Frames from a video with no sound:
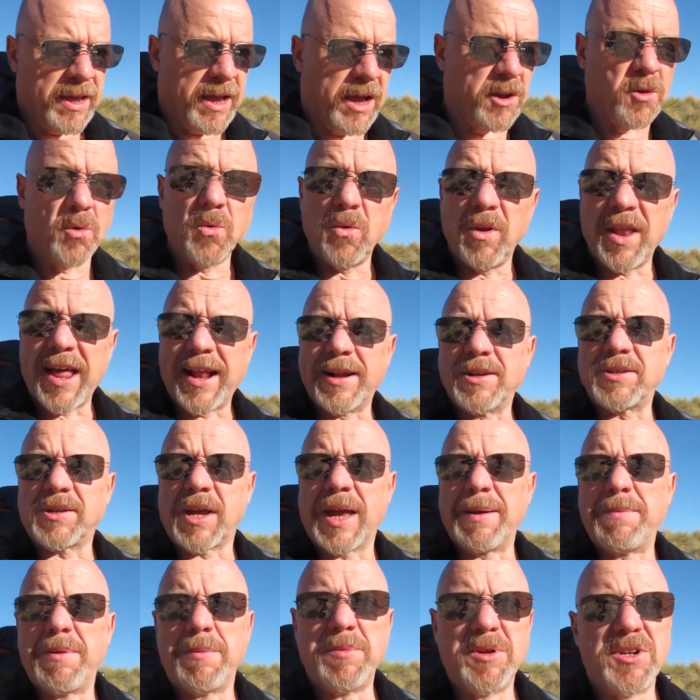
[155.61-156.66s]
And all
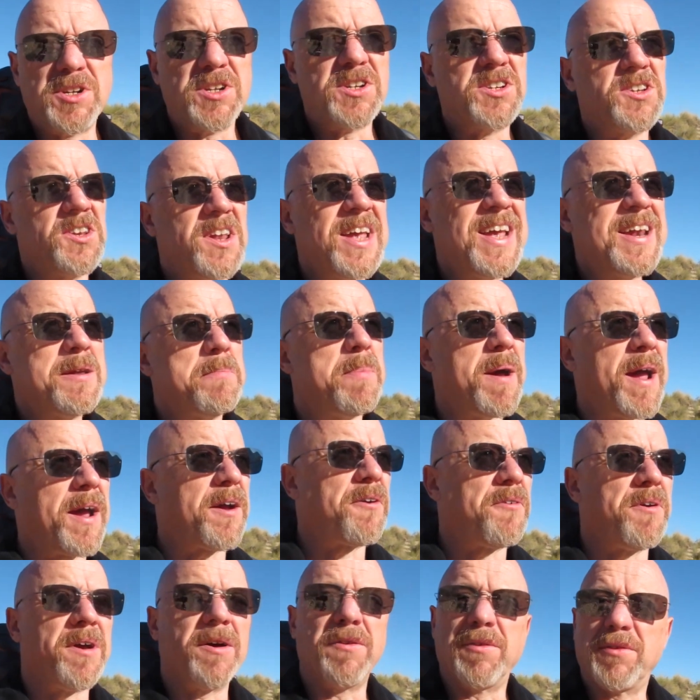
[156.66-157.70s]
landscape images need a
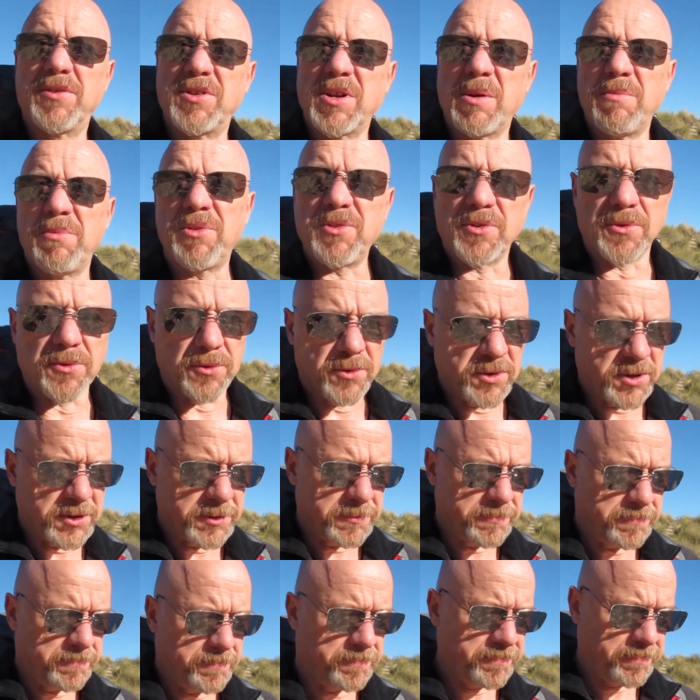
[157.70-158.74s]
background of some sort.
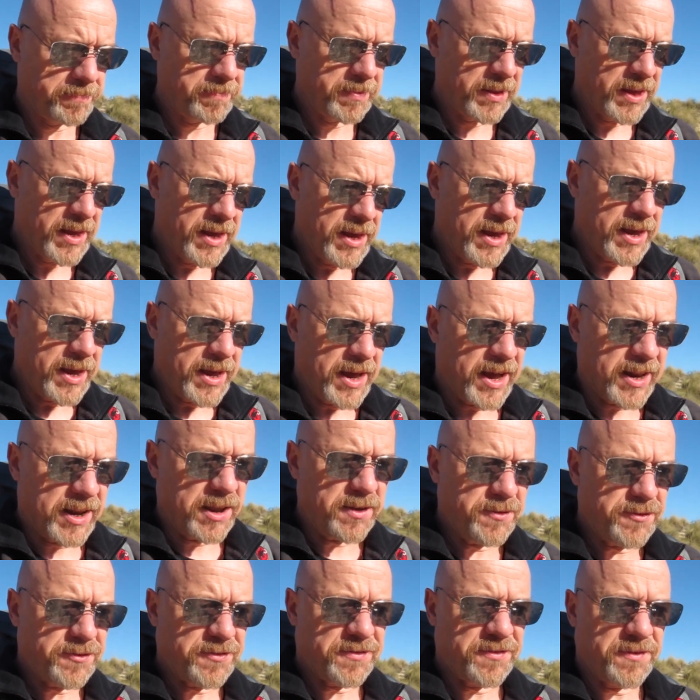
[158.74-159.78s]
And
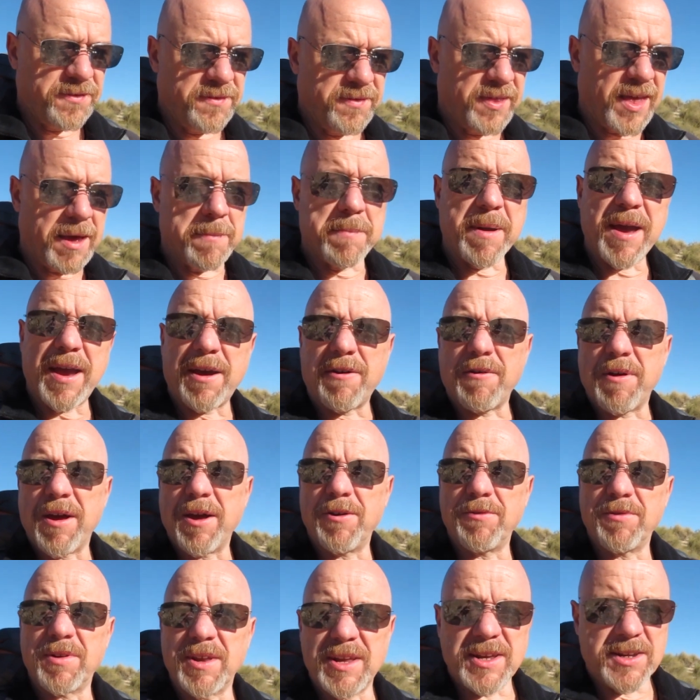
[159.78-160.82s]
if that
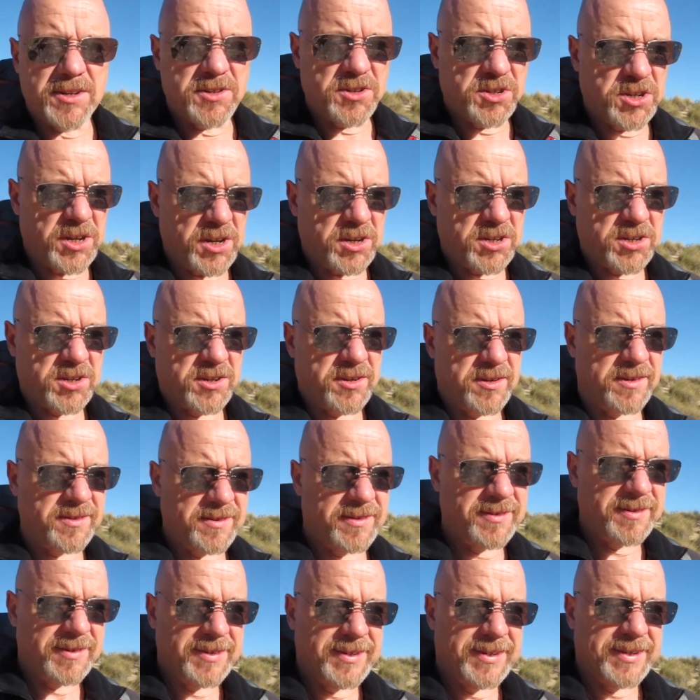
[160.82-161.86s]
background is just
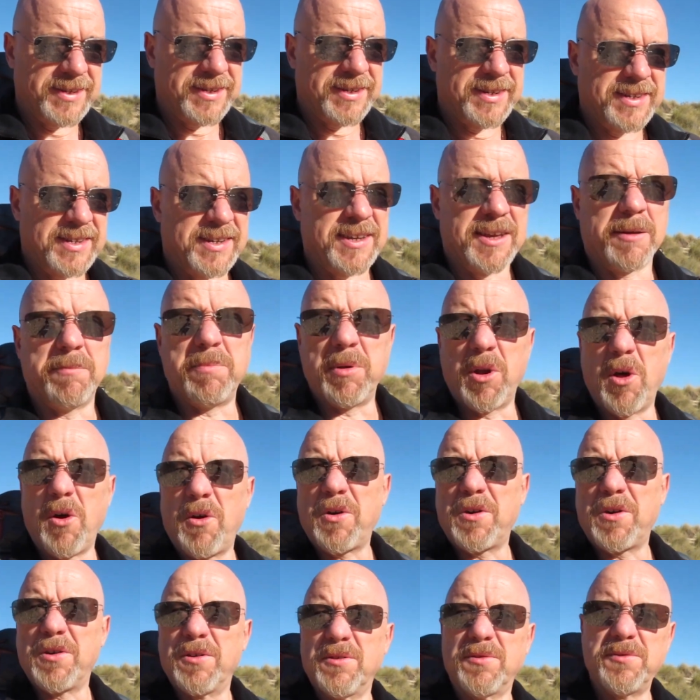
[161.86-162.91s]
a
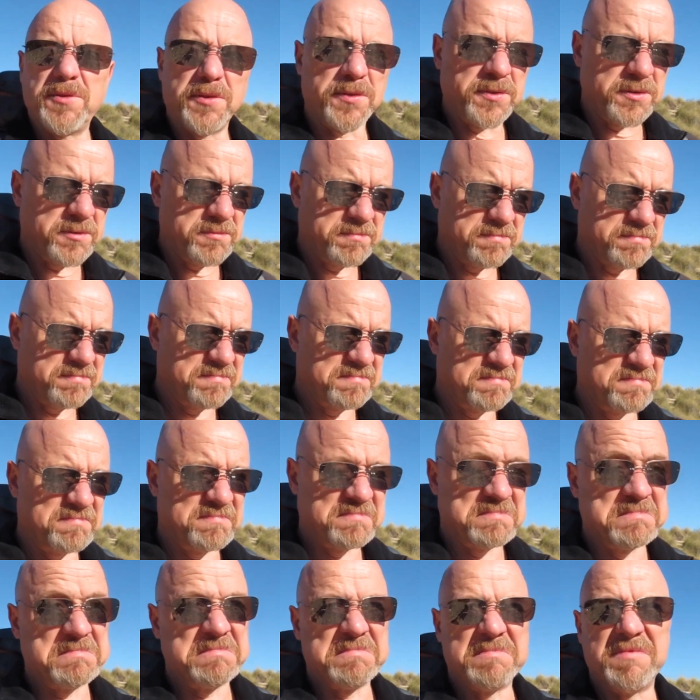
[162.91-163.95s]
block of
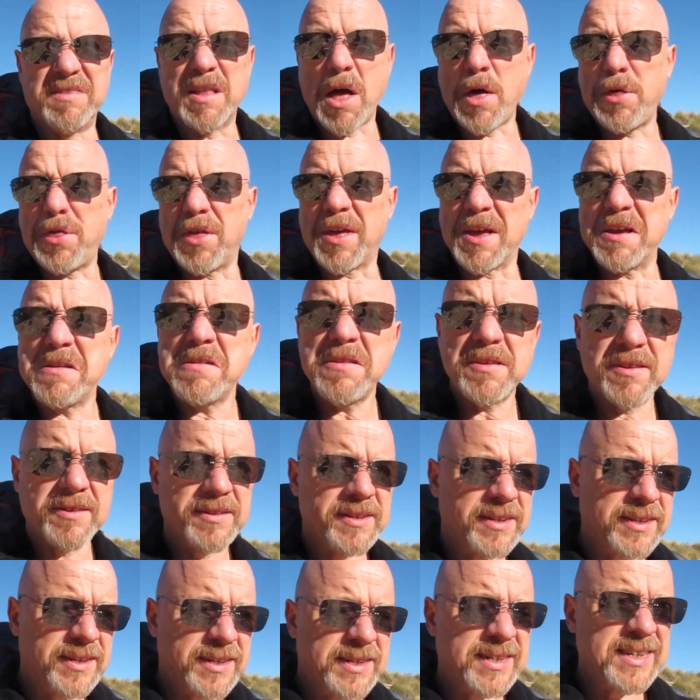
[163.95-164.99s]
nothing,
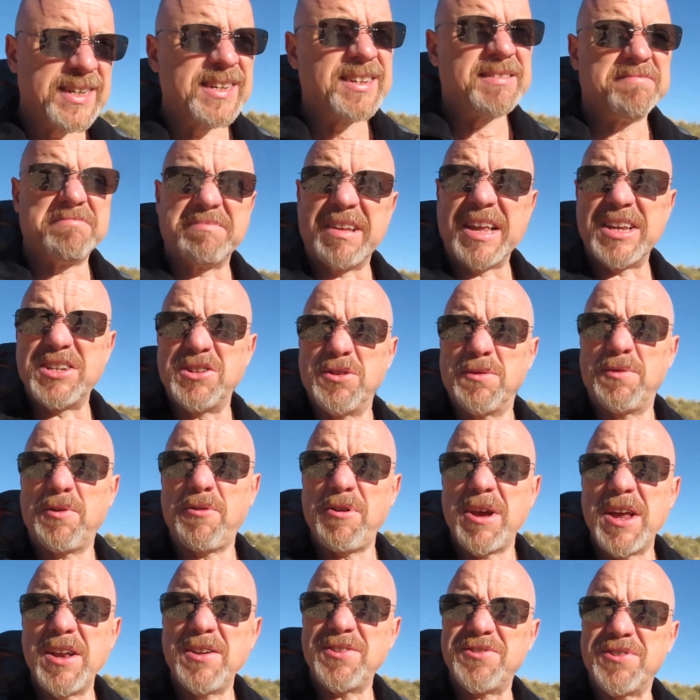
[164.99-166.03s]
it's not
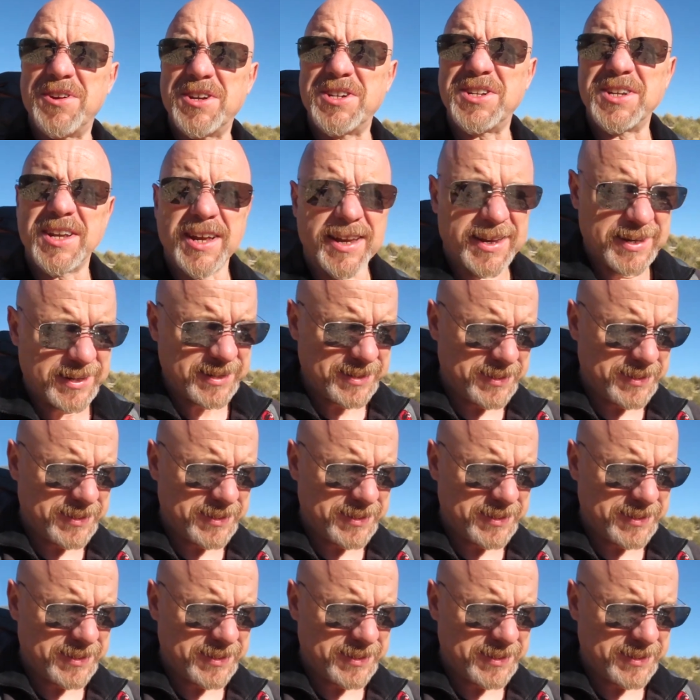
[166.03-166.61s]
very interesting.